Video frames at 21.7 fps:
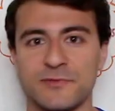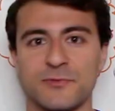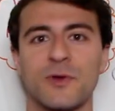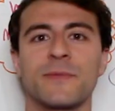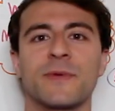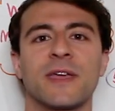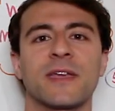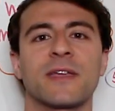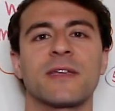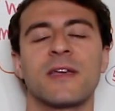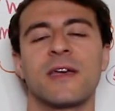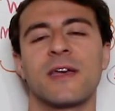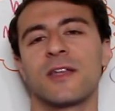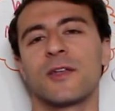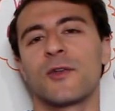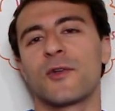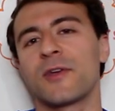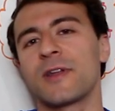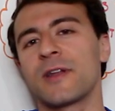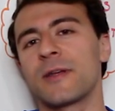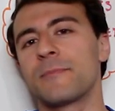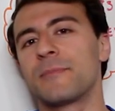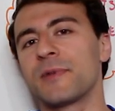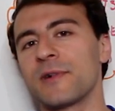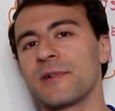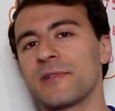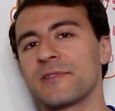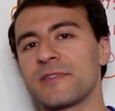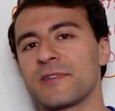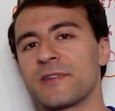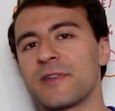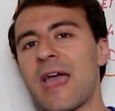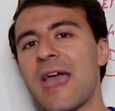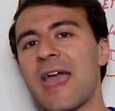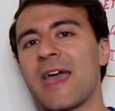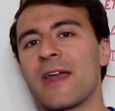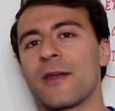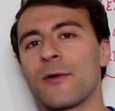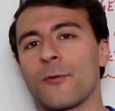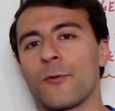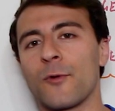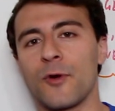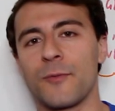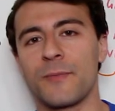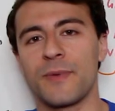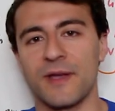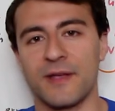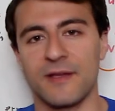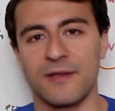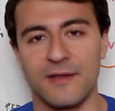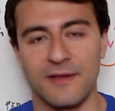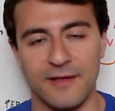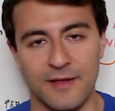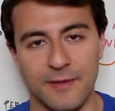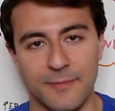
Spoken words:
swimming, you're going to build an anaerobic